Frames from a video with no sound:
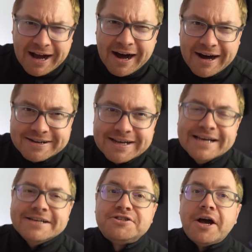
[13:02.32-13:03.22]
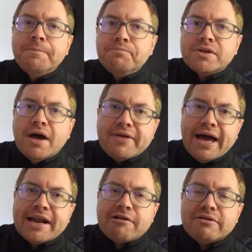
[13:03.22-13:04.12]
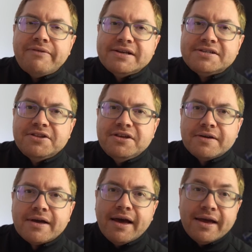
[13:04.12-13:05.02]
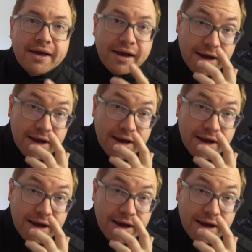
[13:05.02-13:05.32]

hard. So, the handover events in the UK